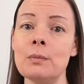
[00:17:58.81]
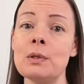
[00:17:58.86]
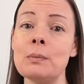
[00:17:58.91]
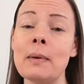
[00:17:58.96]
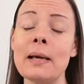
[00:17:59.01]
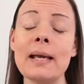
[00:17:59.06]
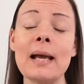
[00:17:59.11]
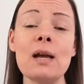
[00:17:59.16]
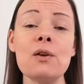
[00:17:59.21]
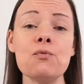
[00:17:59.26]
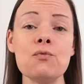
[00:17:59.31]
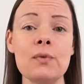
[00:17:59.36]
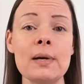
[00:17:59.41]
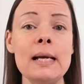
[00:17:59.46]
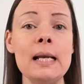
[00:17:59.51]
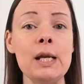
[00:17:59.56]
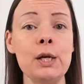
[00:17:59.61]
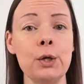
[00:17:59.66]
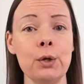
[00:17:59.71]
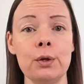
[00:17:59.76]
to make a
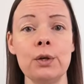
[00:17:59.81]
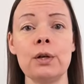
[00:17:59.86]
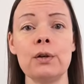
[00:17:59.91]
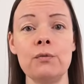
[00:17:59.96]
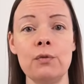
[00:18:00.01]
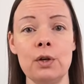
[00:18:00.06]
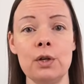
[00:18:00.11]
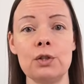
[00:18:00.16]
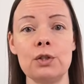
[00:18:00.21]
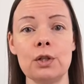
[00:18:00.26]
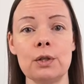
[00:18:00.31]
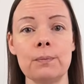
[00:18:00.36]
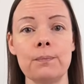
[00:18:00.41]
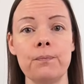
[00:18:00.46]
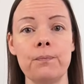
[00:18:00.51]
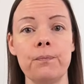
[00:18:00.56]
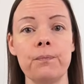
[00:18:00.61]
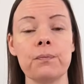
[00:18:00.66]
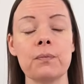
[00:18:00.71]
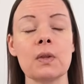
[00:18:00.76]
really good conversion,
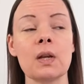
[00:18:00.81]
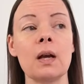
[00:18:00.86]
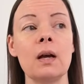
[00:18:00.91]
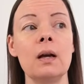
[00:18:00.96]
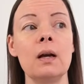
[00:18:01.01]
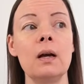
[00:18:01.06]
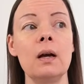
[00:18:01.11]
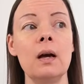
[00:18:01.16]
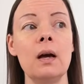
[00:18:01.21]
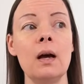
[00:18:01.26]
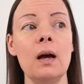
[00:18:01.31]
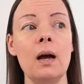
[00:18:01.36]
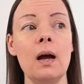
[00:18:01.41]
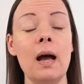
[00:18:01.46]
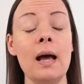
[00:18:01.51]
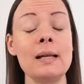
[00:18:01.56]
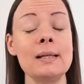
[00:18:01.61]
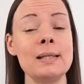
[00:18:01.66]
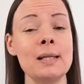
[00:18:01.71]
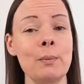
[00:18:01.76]

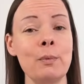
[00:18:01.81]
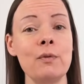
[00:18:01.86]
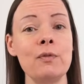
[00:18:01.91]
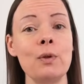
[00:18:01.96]
and some of